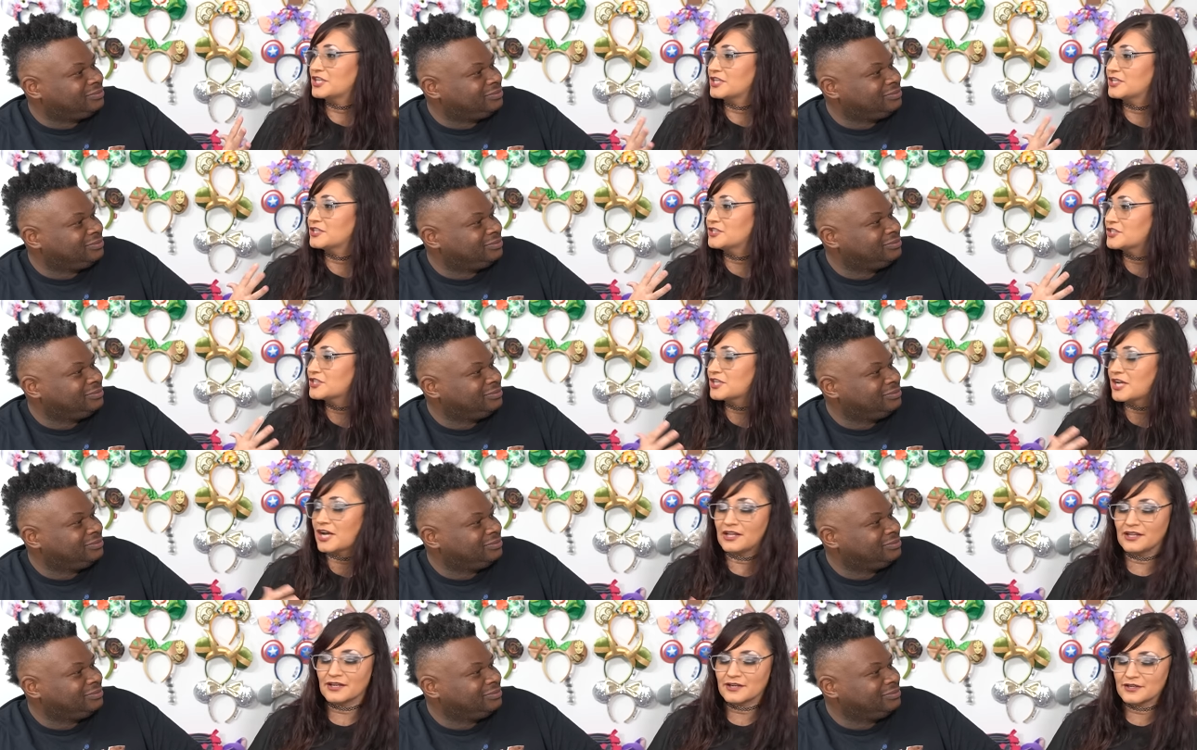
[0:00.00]
Speaker 1: changed
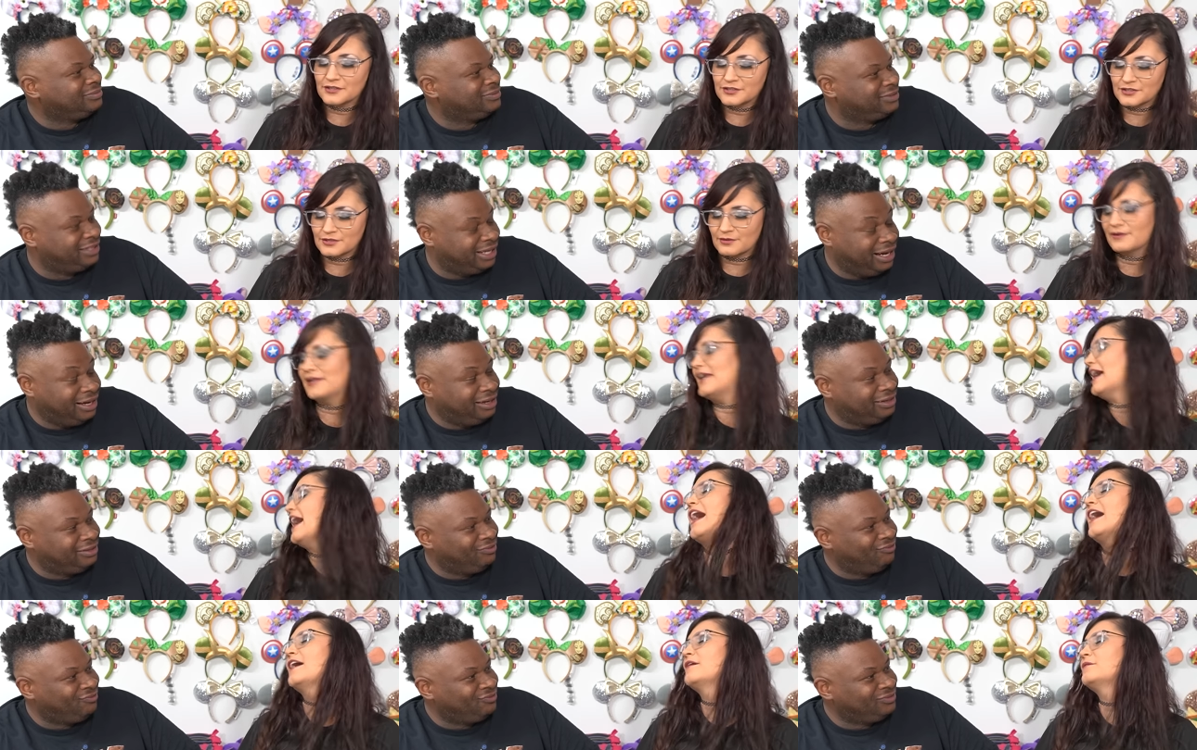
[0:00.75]
color. So yeah,
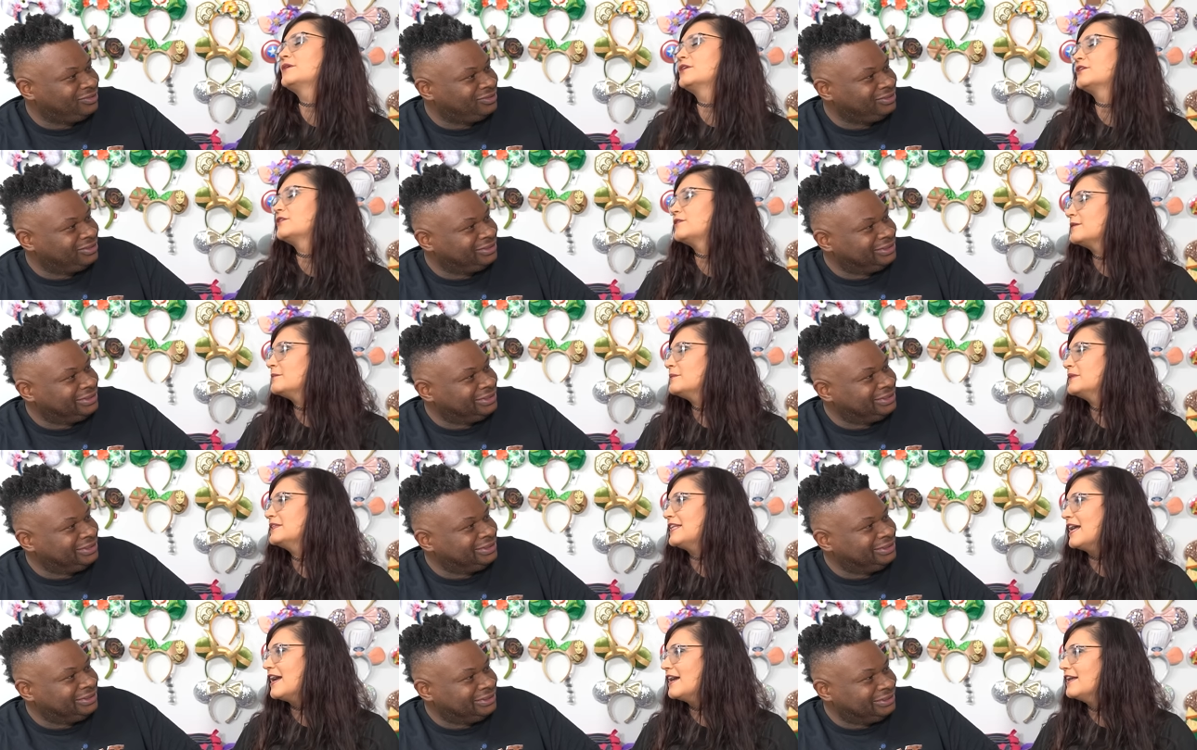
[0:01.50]
yeah I would agree
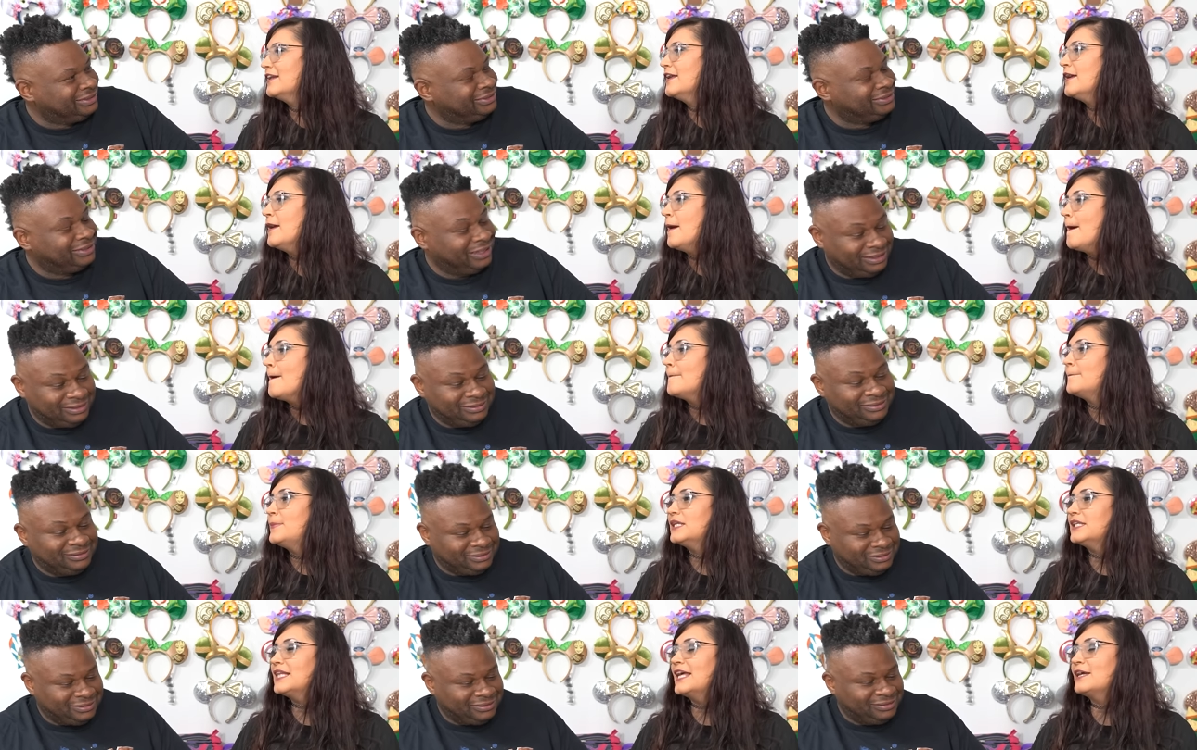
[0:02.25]
with that. And
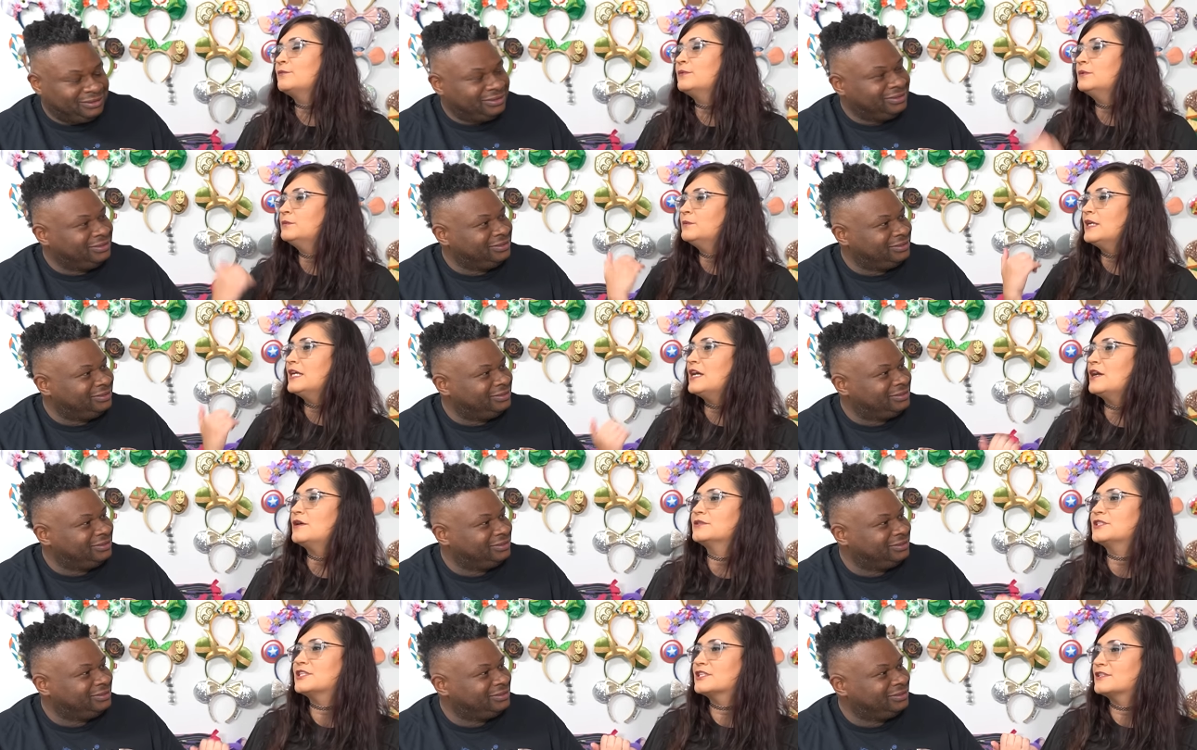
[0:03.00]
but like when we
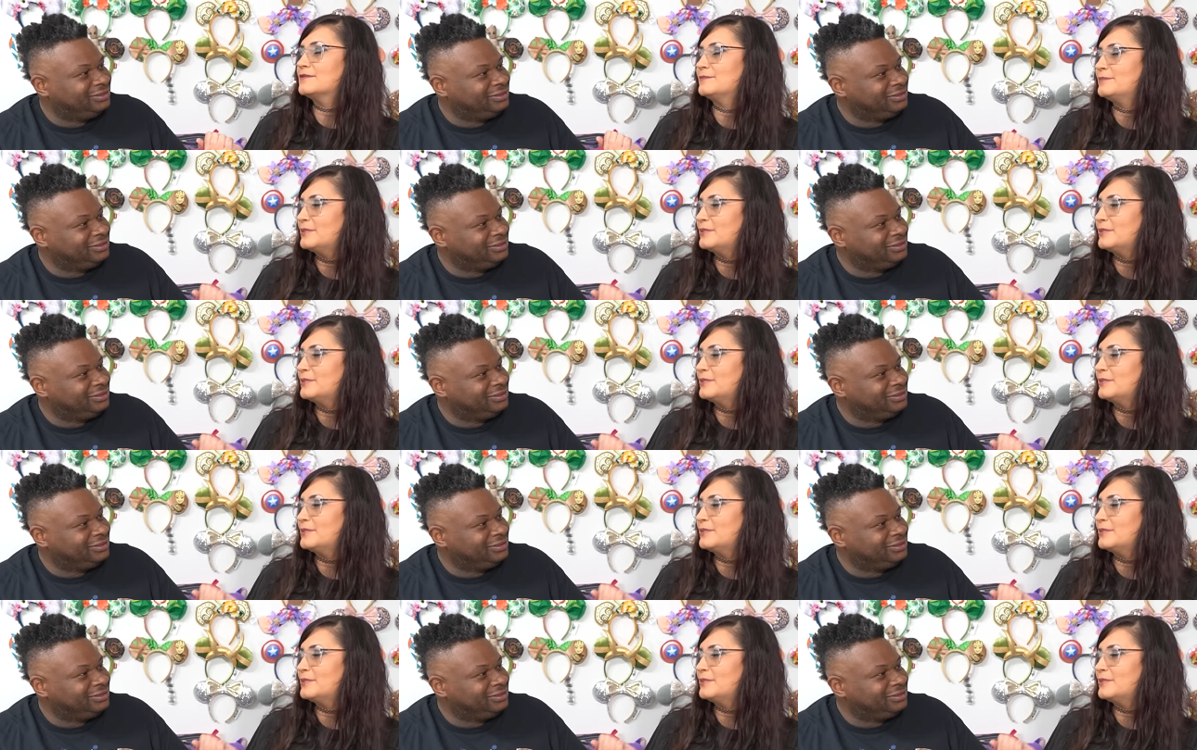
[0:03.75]
go to the